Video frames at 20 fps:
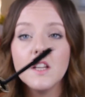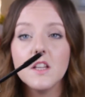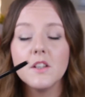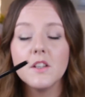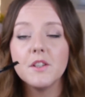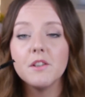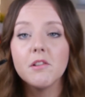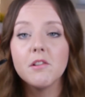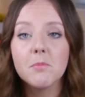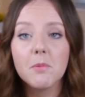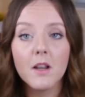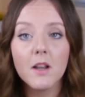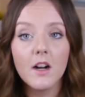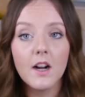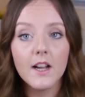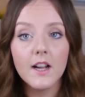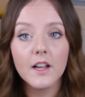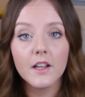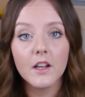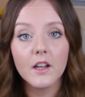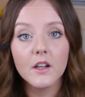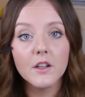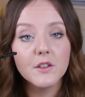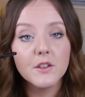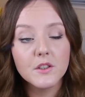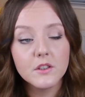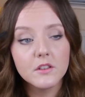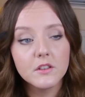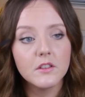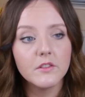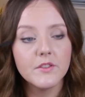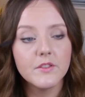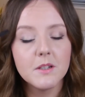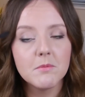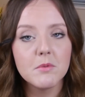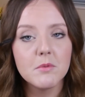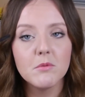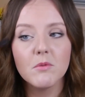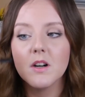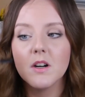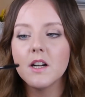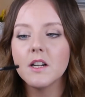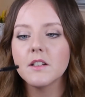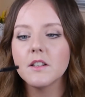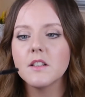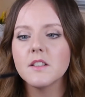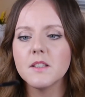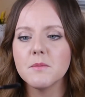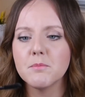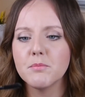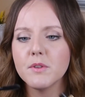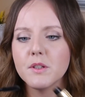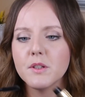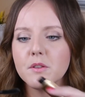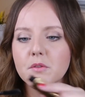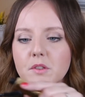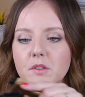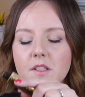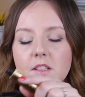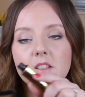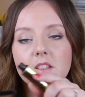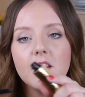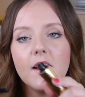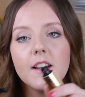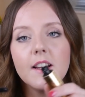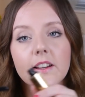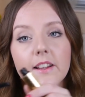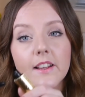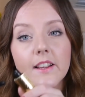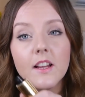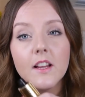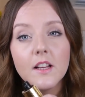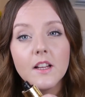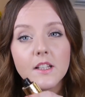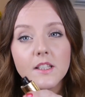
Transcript: So you apply a coat of number 1 because the bristles are slightly